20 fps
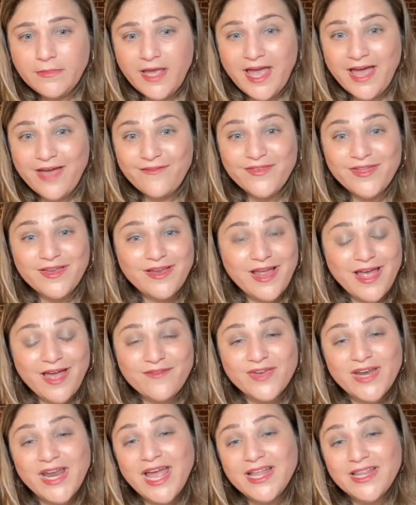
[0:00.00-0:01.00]

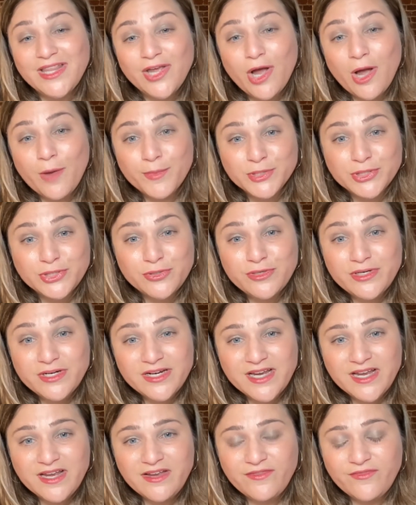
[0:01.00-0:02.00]
haven't had the
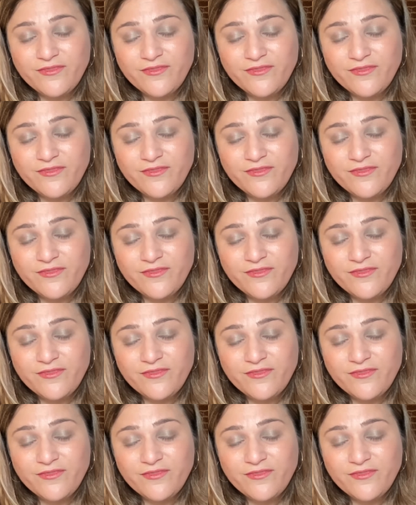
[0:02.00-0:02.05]
opportunity